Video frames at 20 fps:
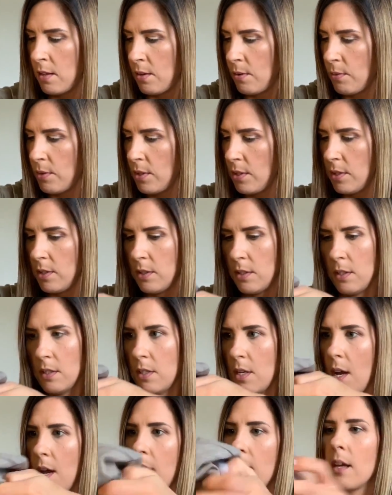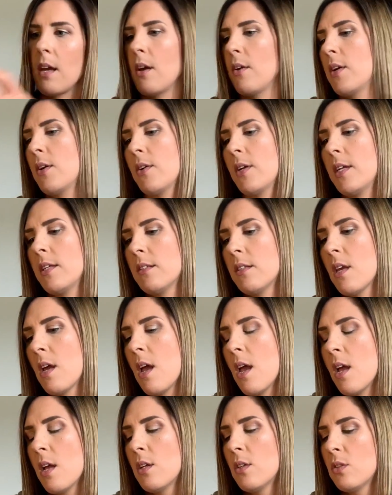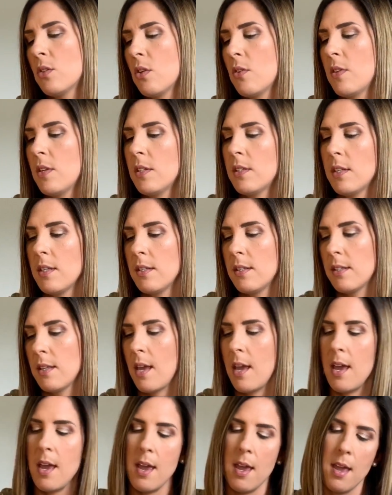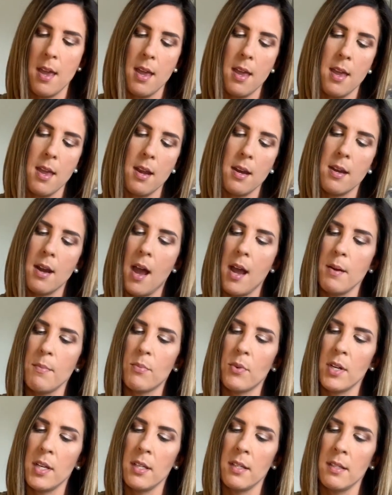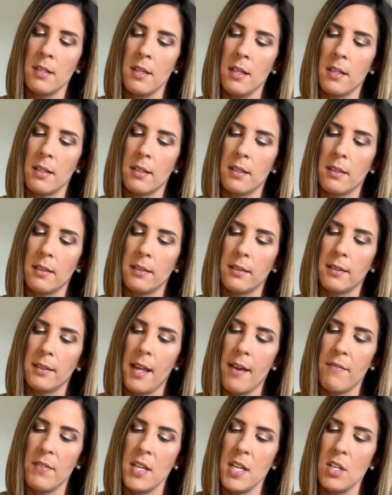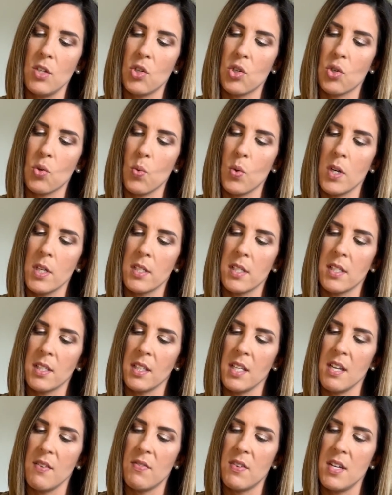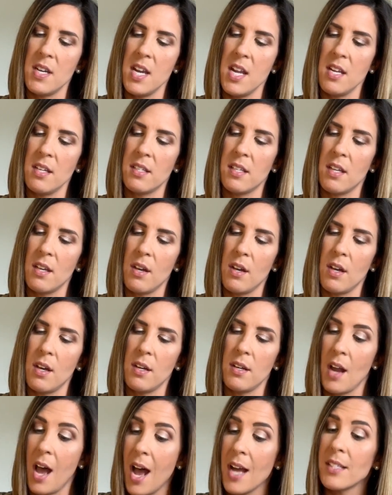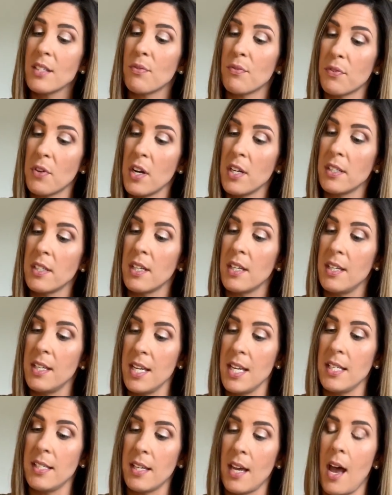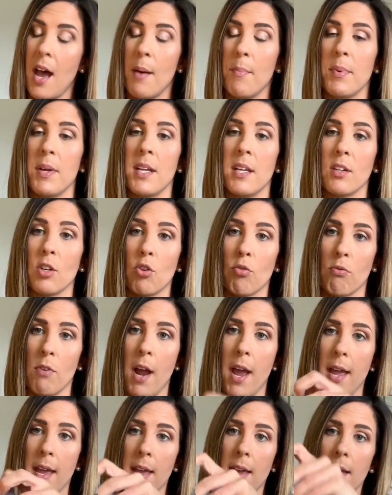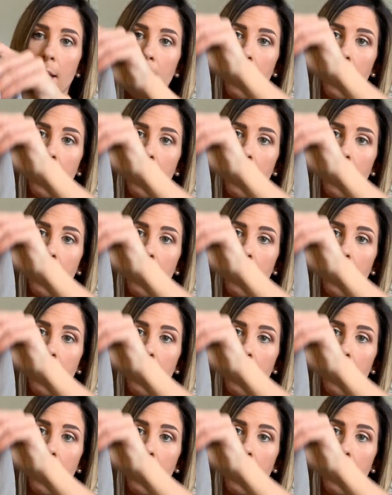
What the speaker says: where is the tag? Oh, here it is. So this is a 9 Britain Levy short sleeve knit, knot front knit top in gray.